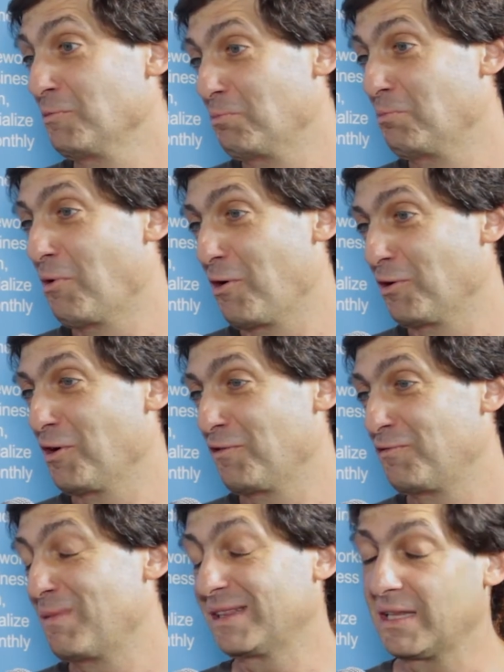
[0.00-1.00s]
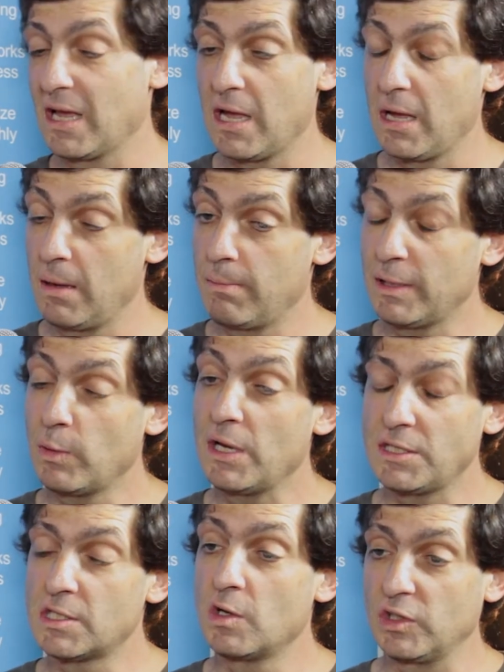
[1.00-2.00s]
more of. But uh, by the way,
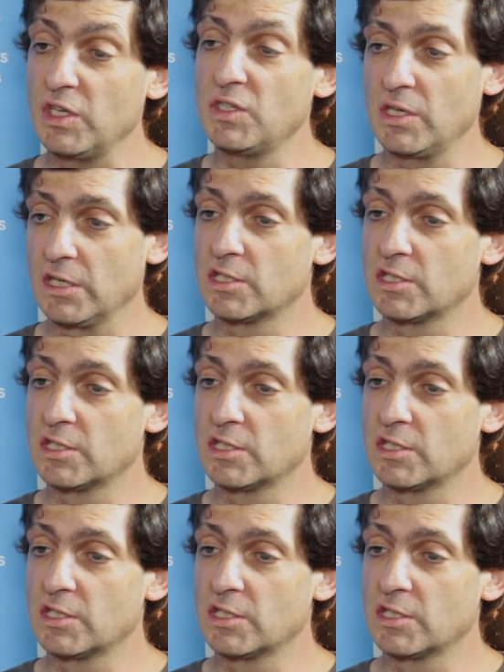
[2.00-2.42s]
it's not easy.